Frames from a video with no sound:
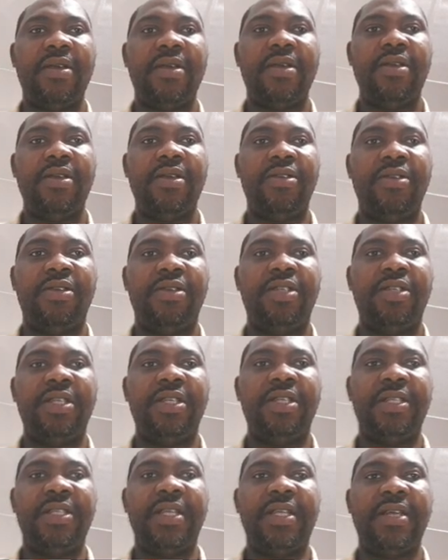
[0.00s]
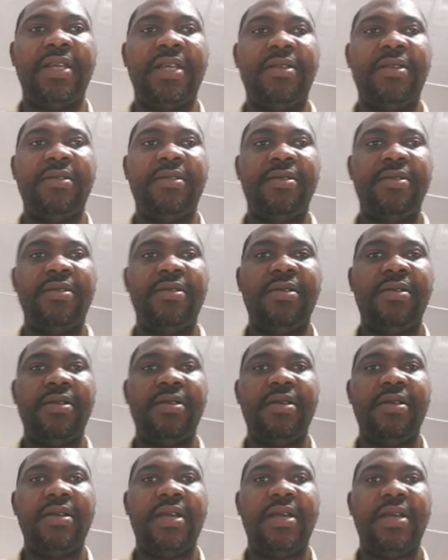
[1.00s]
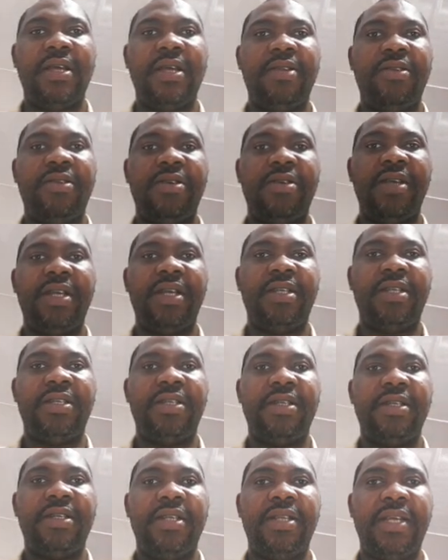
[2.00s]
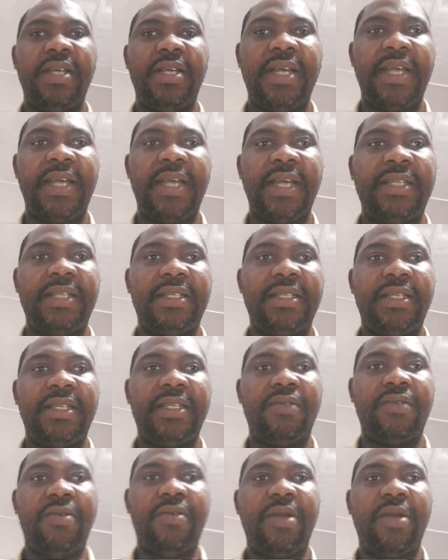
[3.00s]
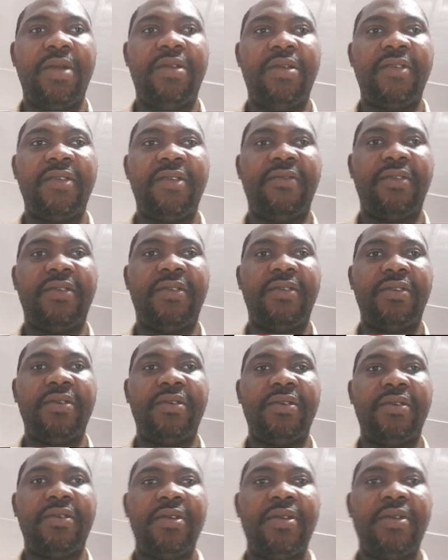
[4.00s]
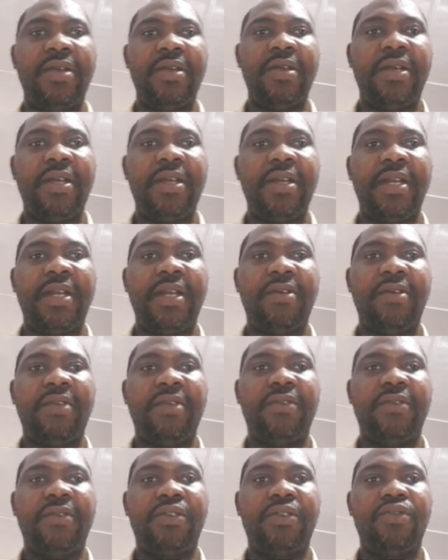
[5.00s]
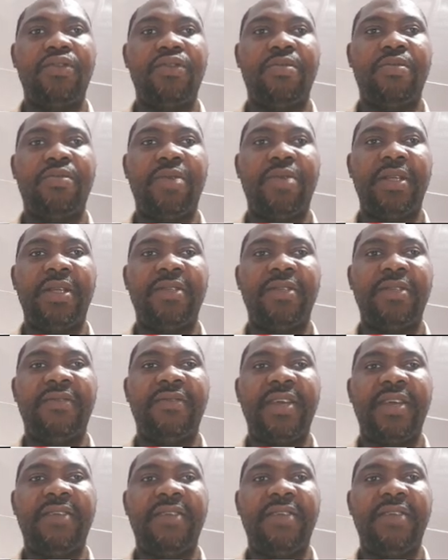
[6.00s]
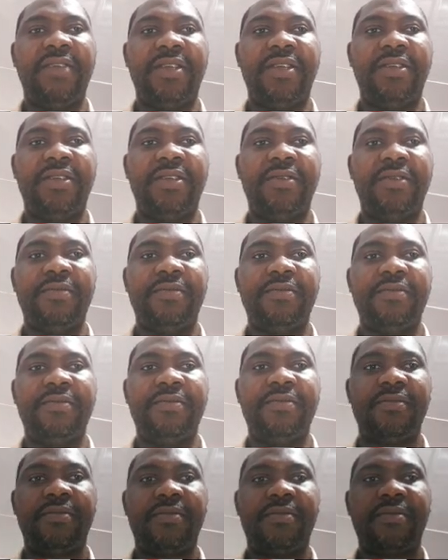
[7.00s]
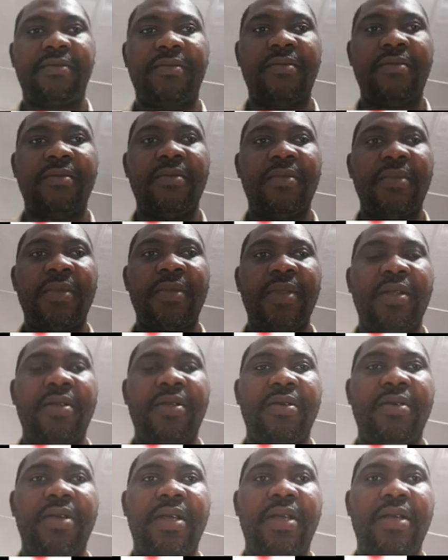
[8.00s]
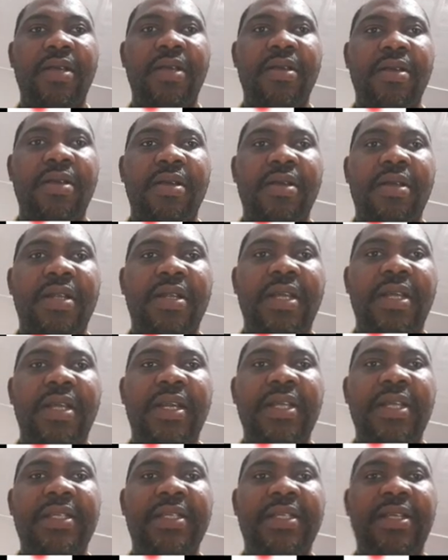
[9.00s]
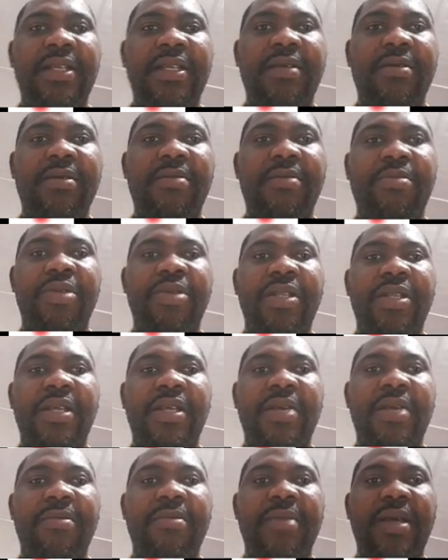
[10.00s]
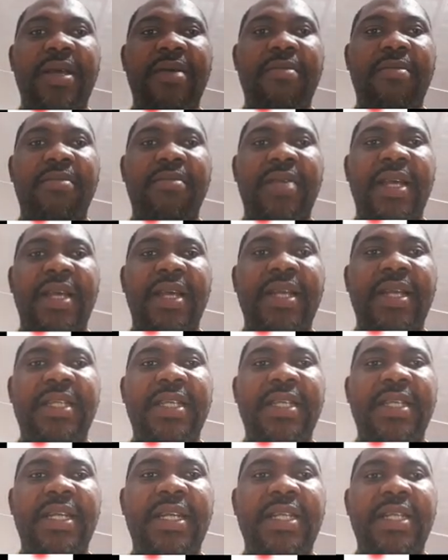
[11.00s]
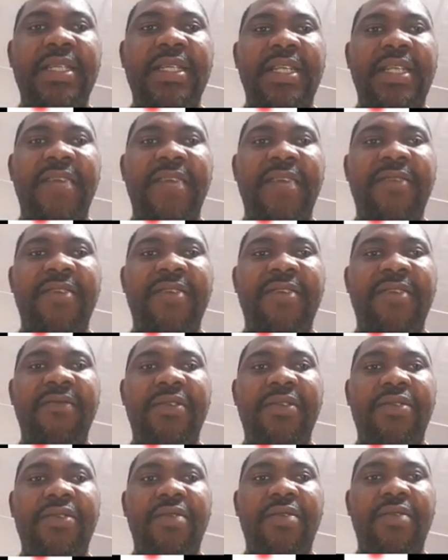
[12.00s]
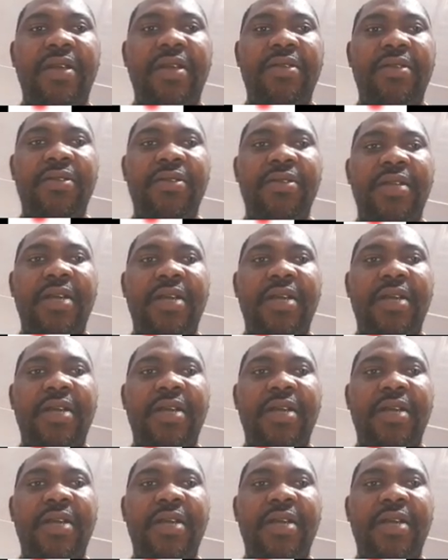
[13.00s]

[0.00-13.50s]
your g is 10, and your h, the height, is what we are looking for. So that will give us 2.5 h. Okay, then let's see, kinetic energy is half mv squared. So that will